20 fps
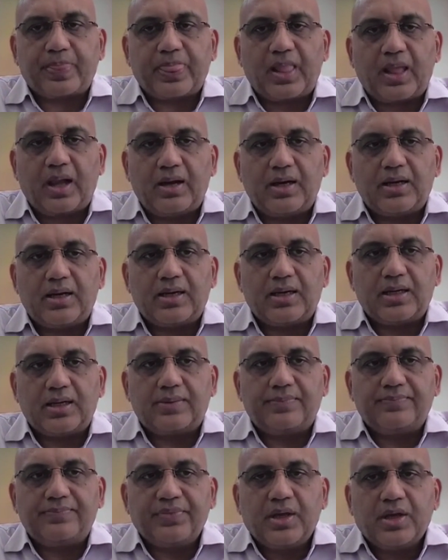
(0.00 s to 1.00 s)
uh,
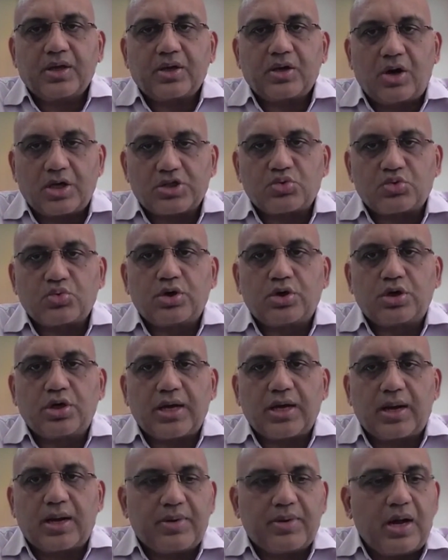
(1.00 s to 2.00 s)
costs would
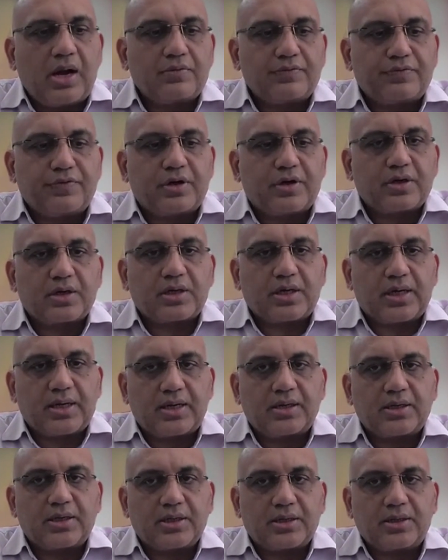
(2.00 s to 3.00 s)
come down for current
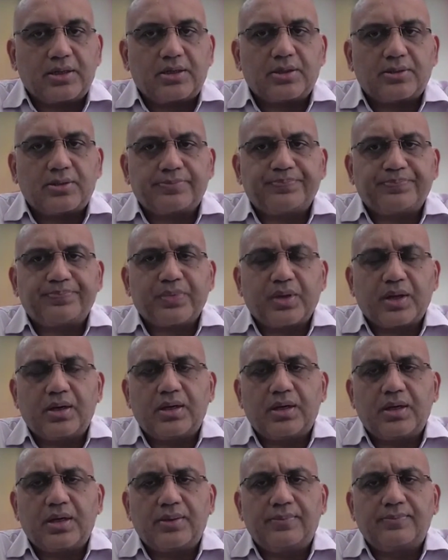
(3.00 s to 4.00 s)
year.
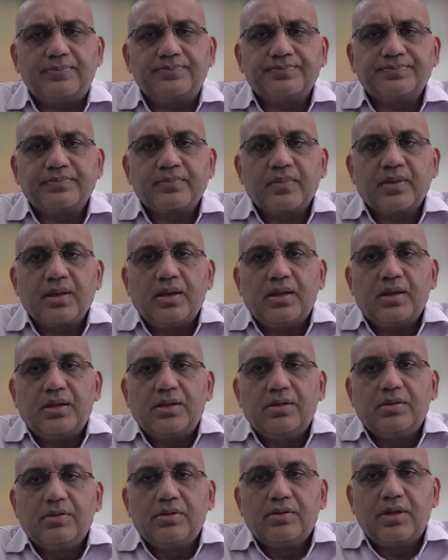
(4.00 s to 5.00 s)
Uh,
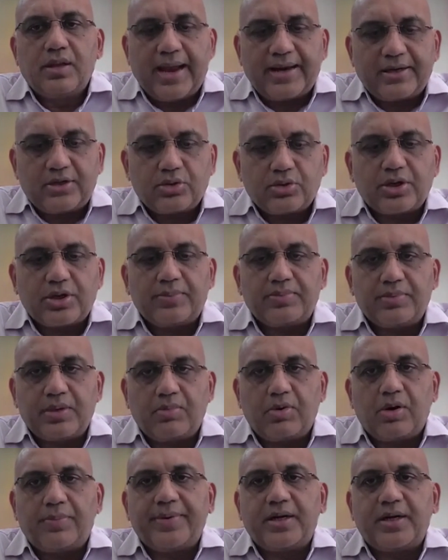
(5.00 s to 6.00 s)
like to keep the
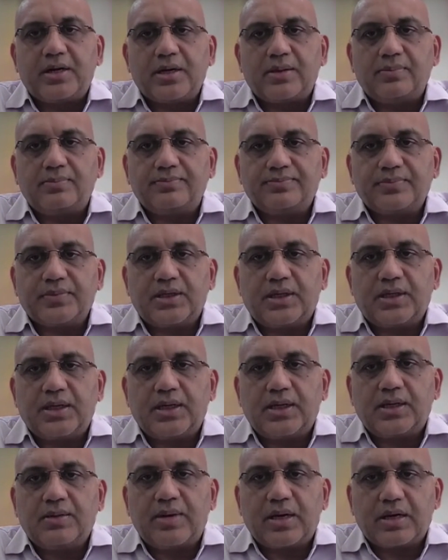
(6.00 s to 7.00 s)
momentum,
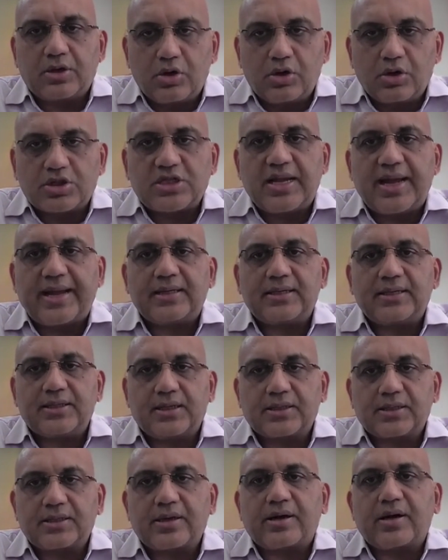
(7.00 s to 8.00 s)
but looks like
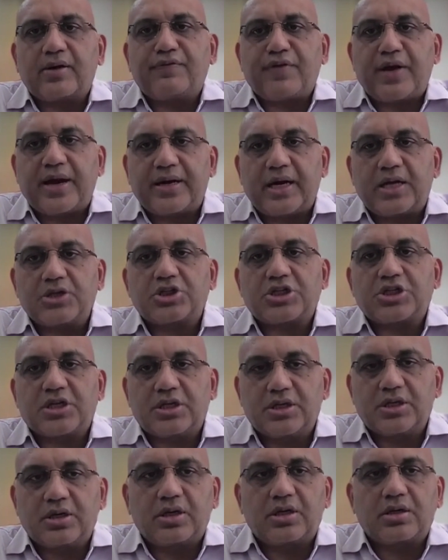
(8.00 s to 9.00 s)
current financial
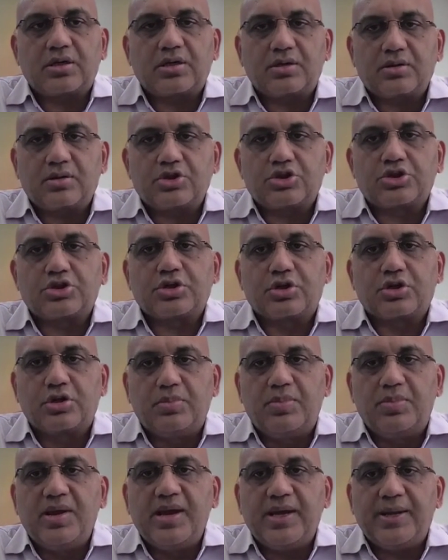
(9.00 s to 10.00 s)
year should
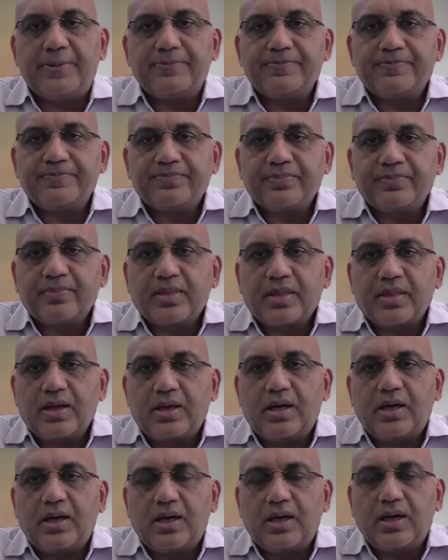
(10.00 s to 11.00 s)
be
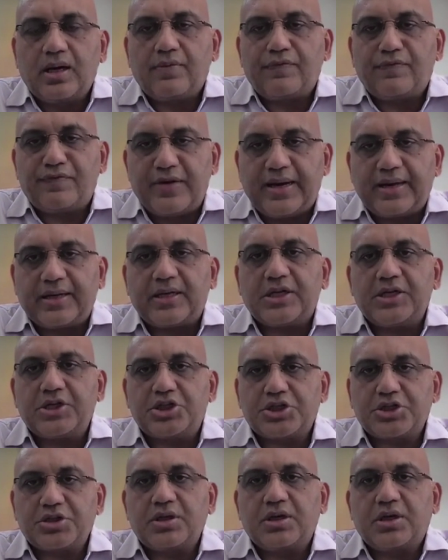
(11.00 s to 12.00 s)
flattish
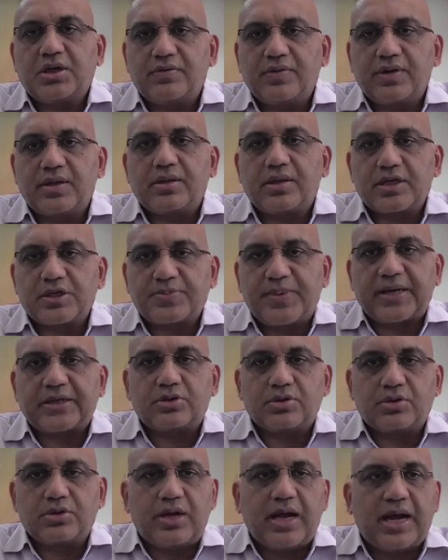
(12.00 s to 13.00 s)
with respect
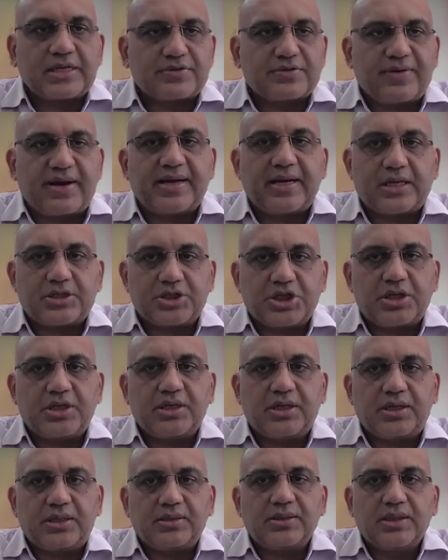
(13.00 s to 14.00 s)
to last financial year.
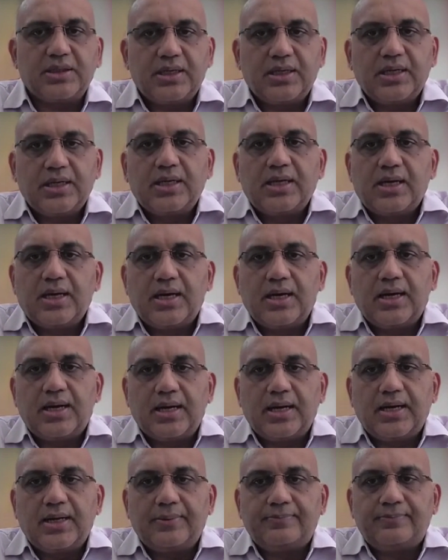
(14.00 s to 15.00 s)

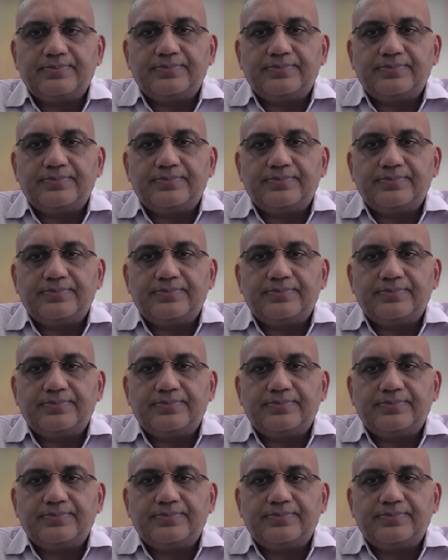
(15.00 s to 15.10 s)
Uh,